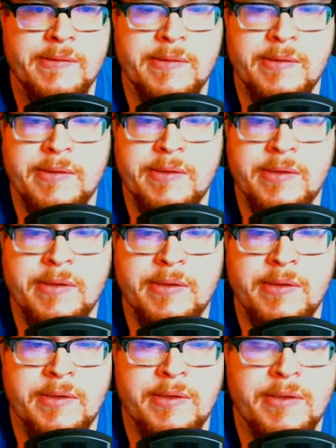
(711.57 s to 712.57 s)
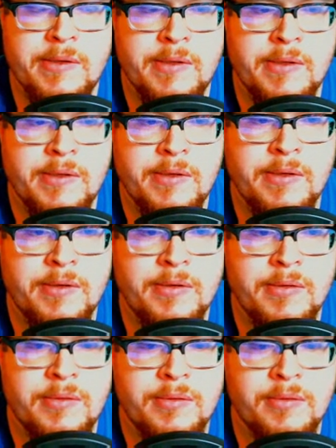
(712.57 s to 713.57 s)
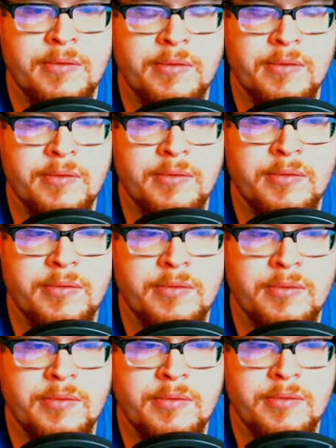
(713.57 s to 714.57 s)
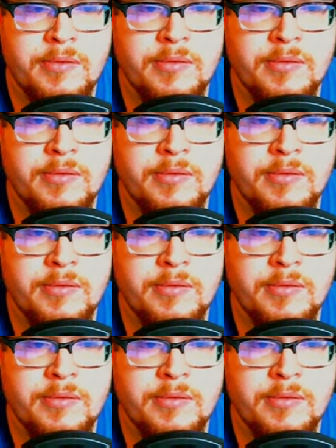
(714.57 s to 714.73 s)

[no speech]